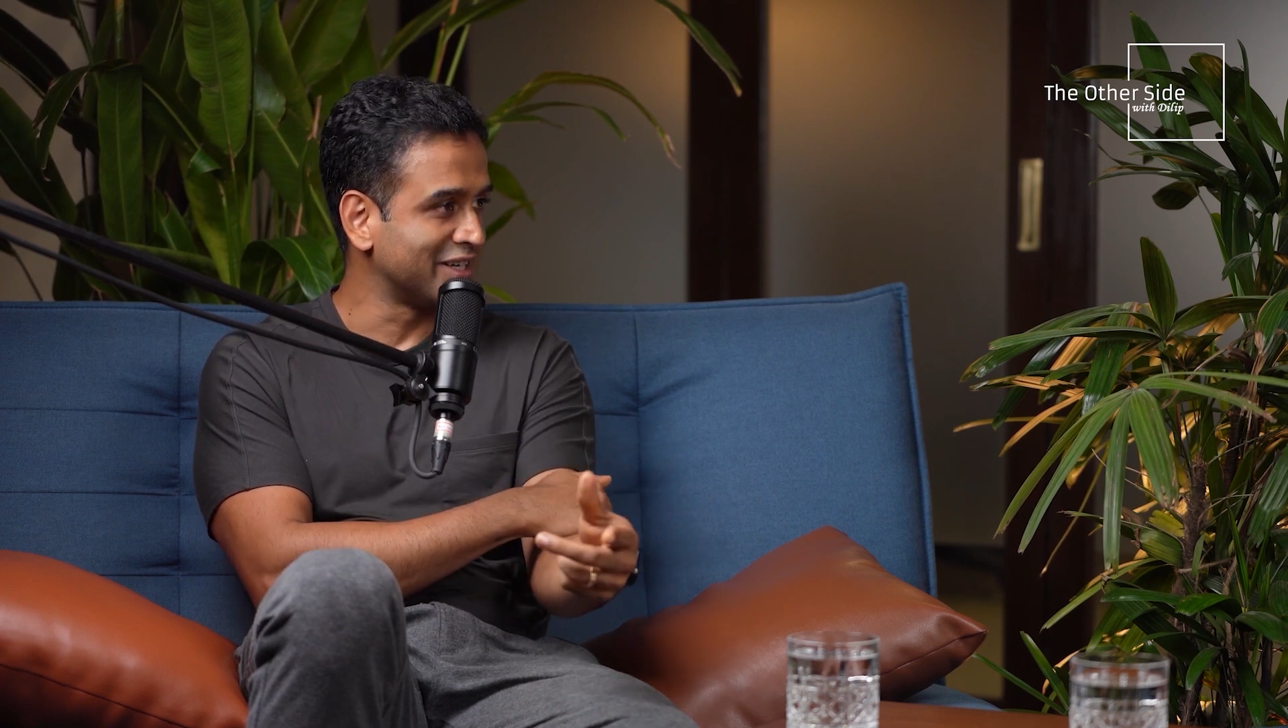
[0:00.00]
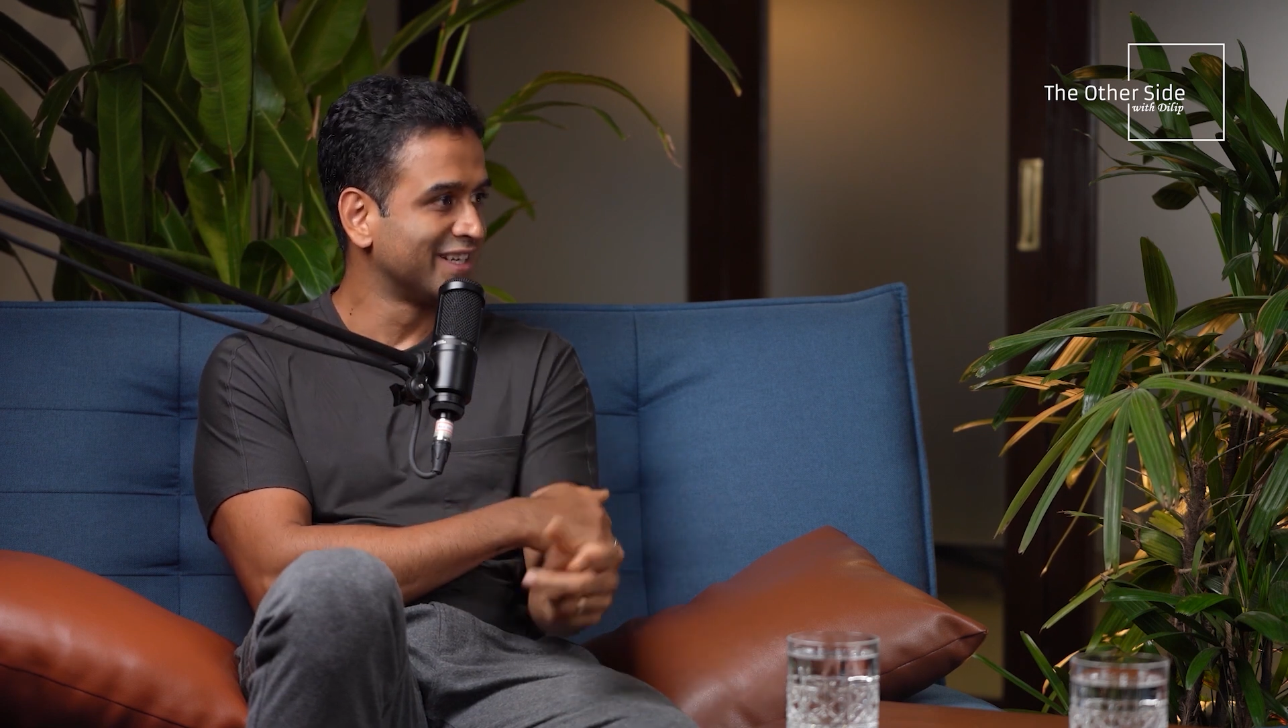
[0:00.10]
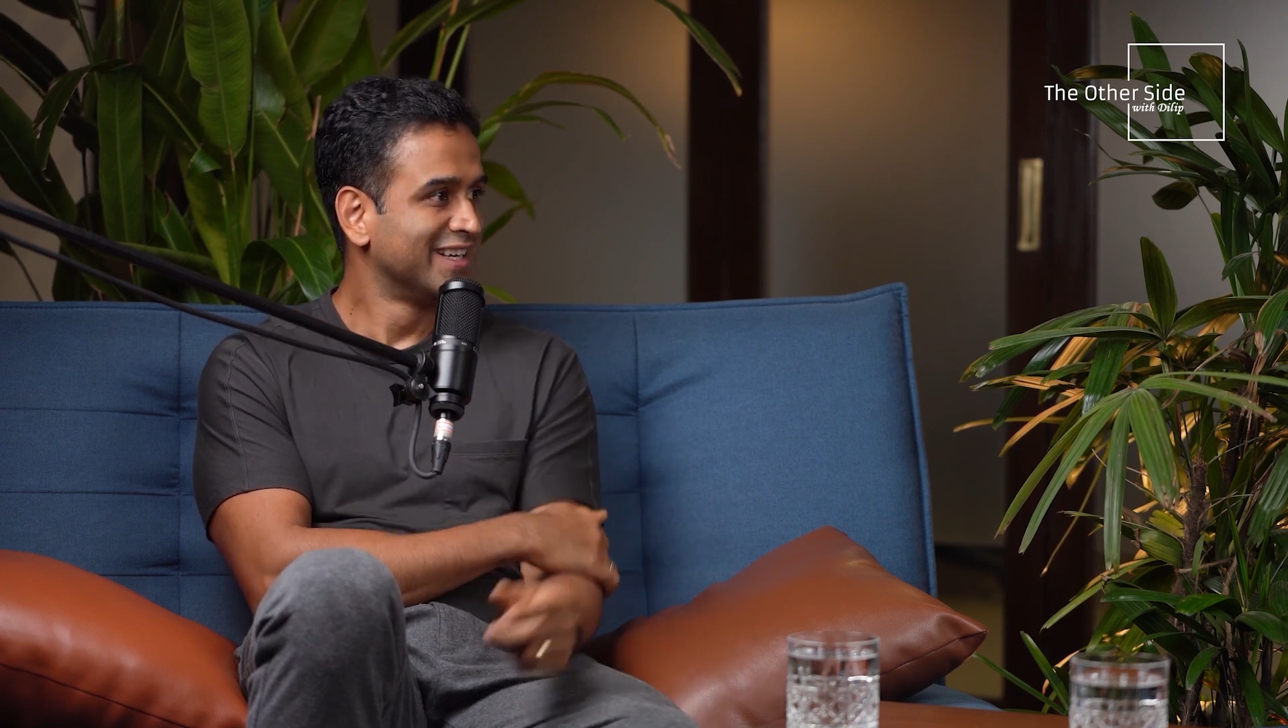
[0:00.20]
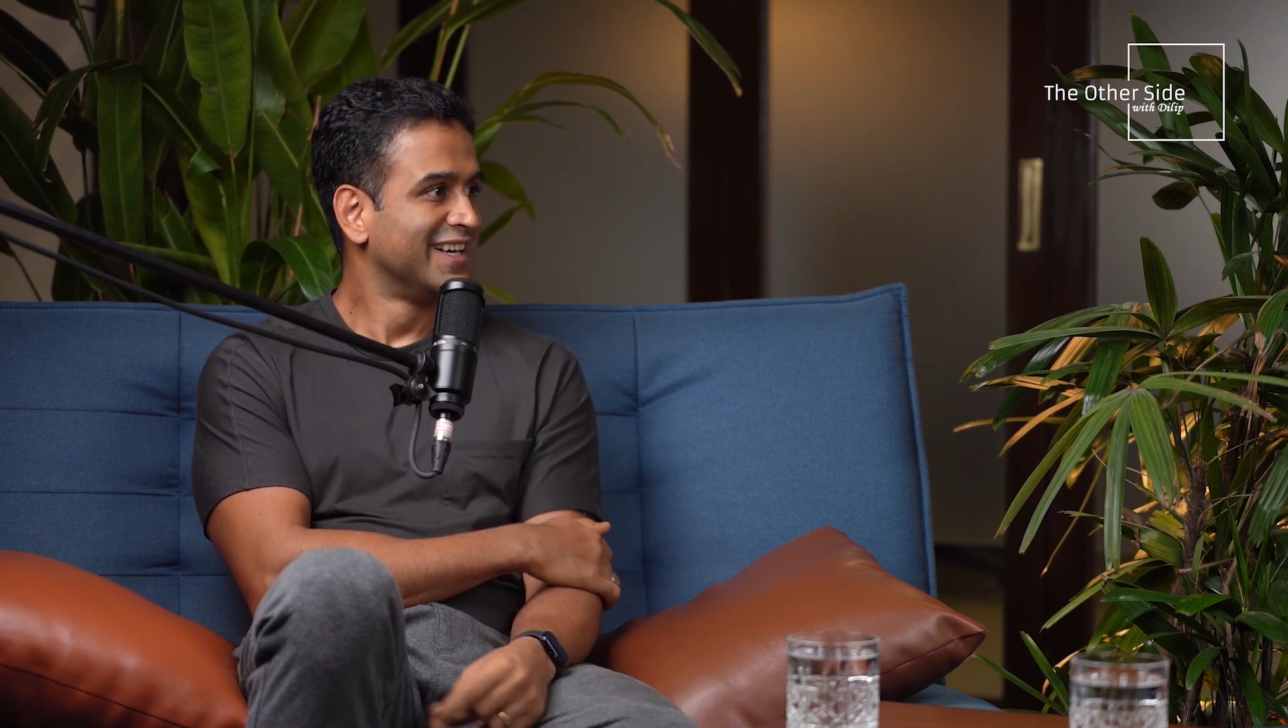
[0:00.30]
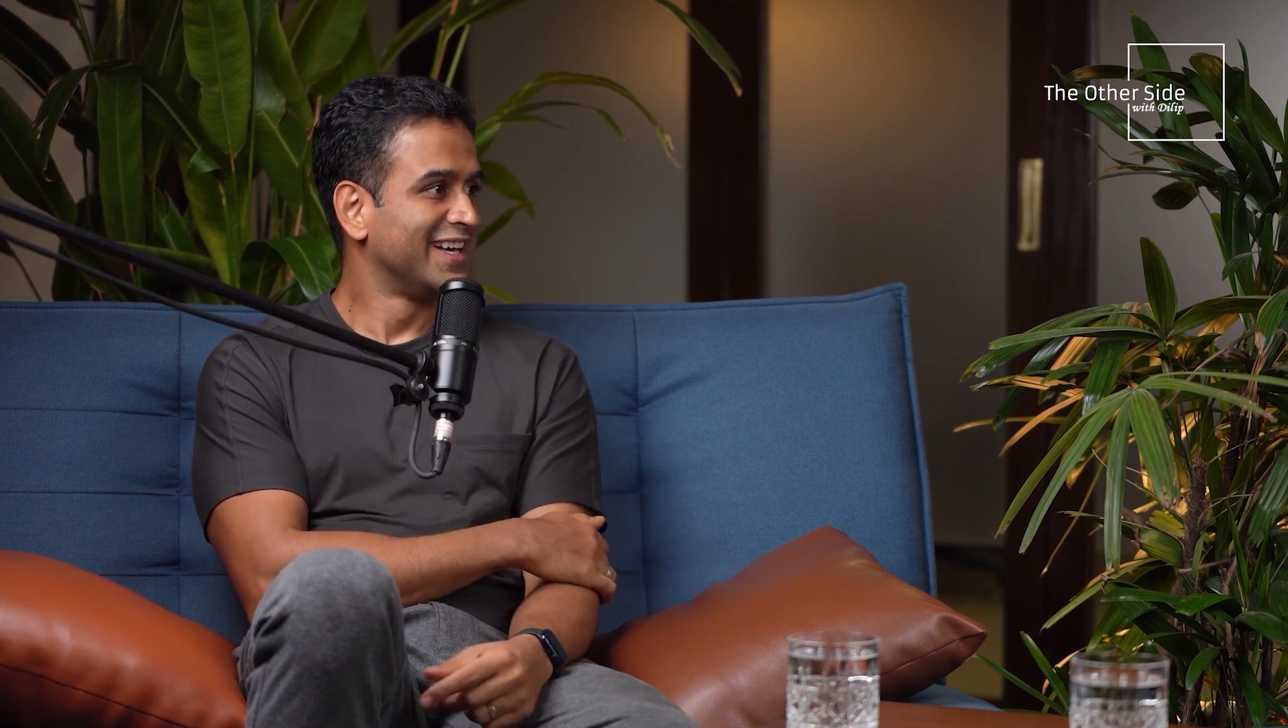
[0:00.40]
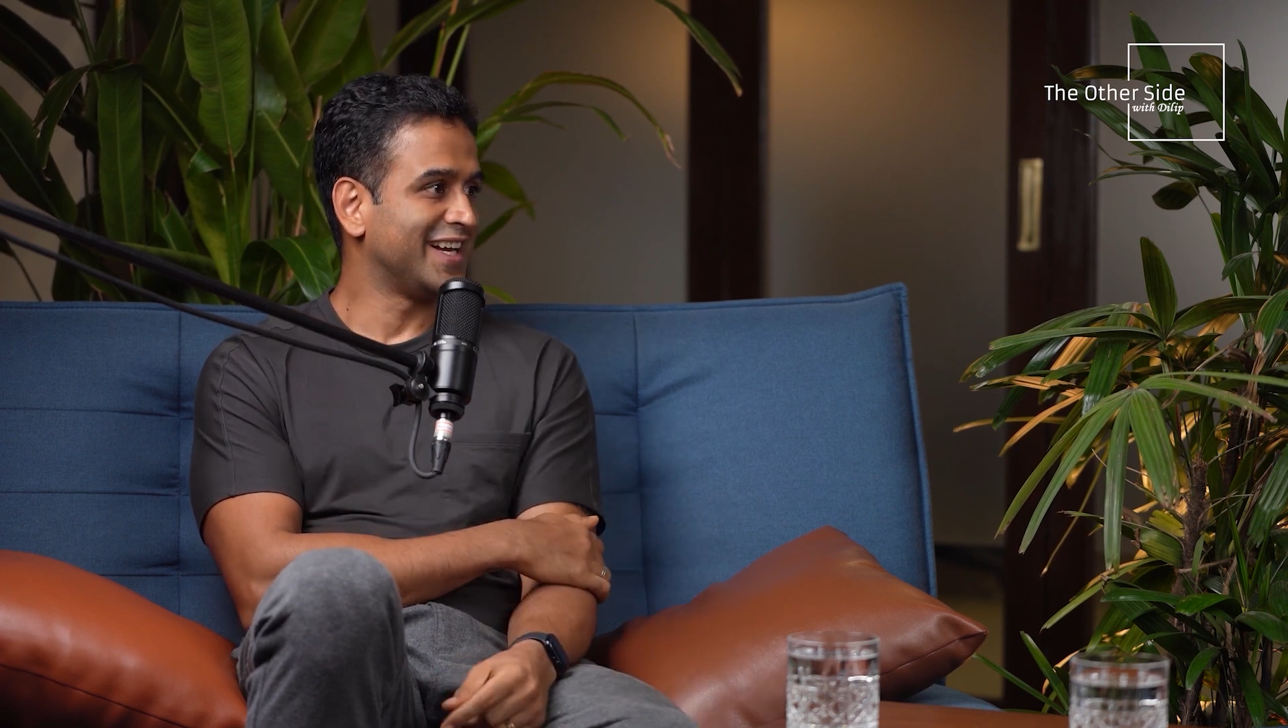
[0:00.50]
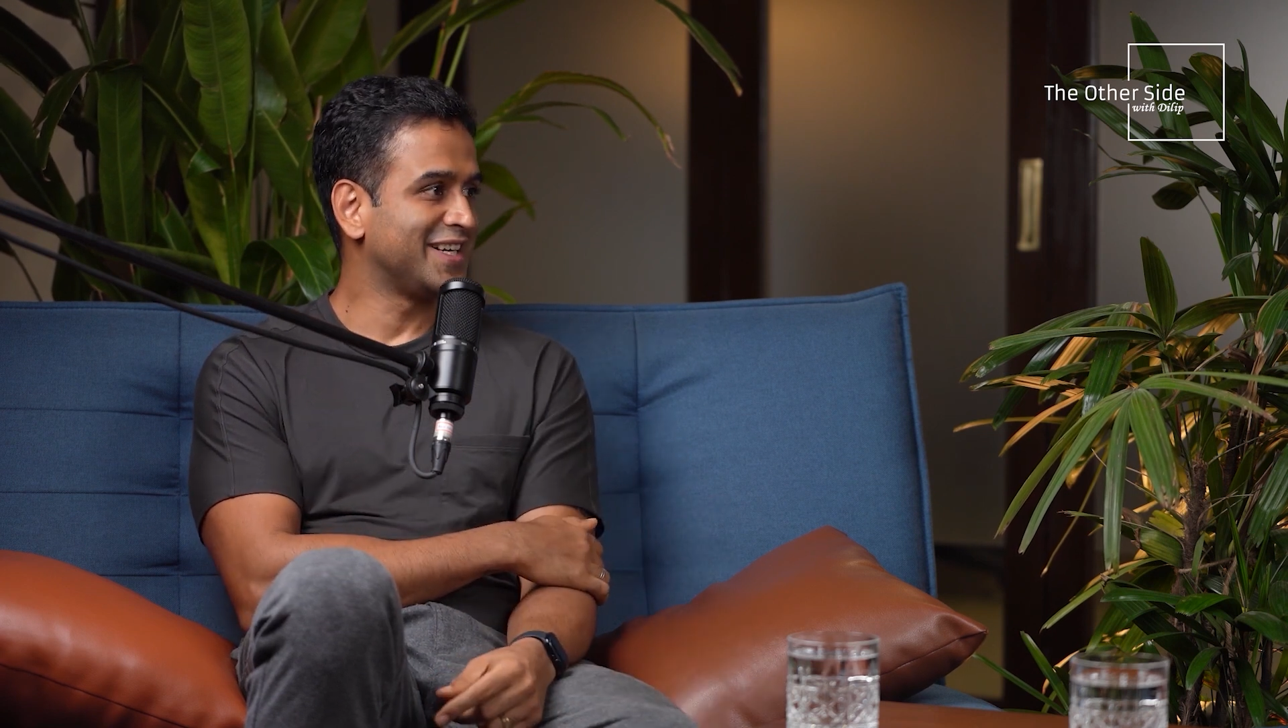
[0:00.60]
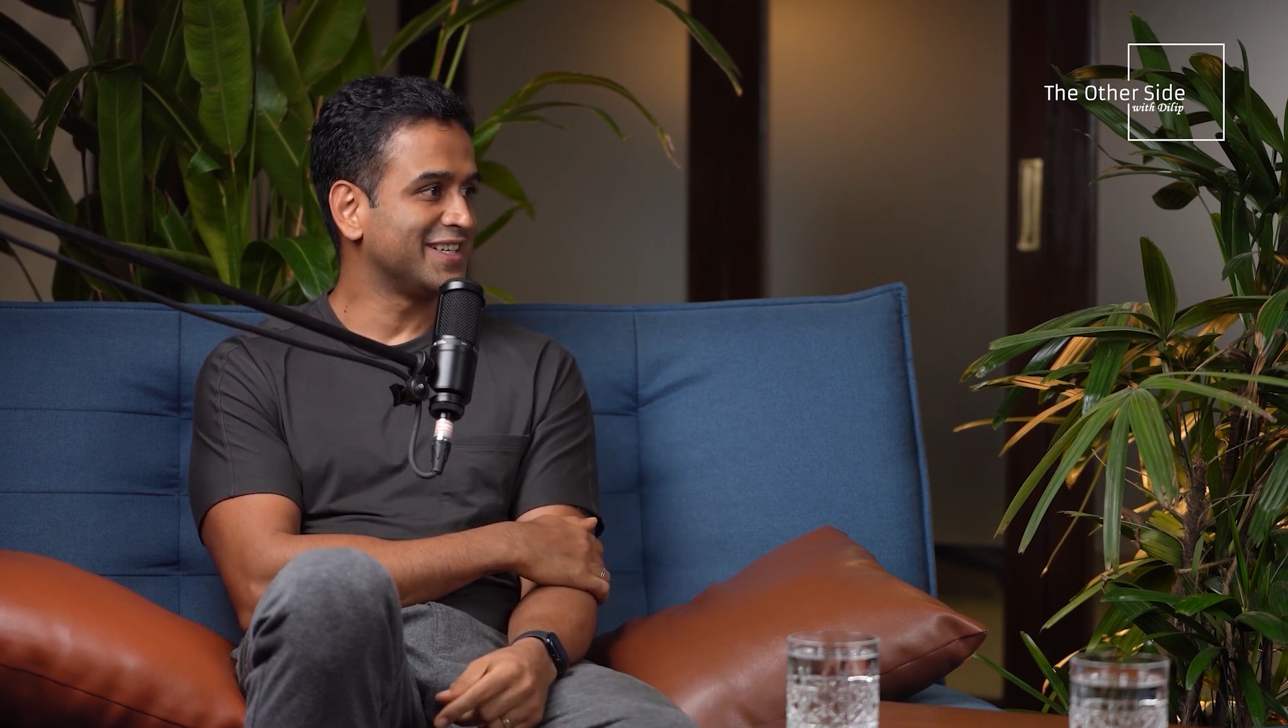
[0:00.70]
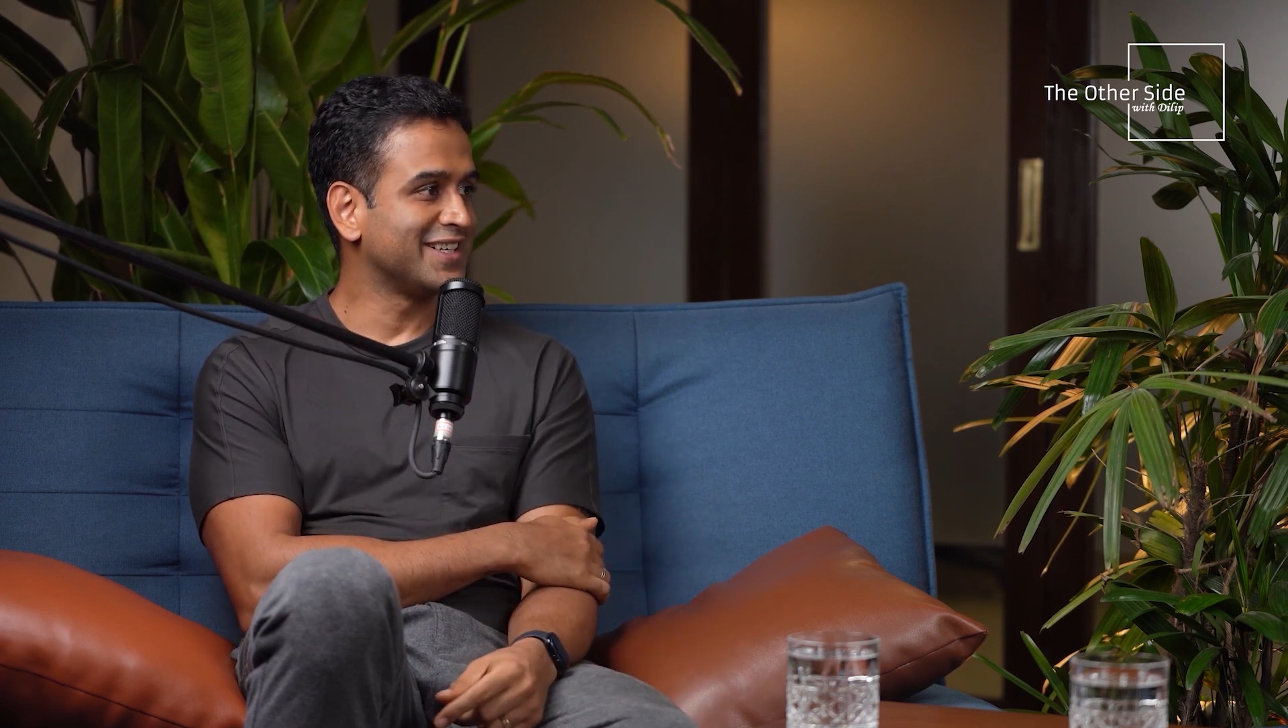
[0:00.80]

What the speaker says: it, right?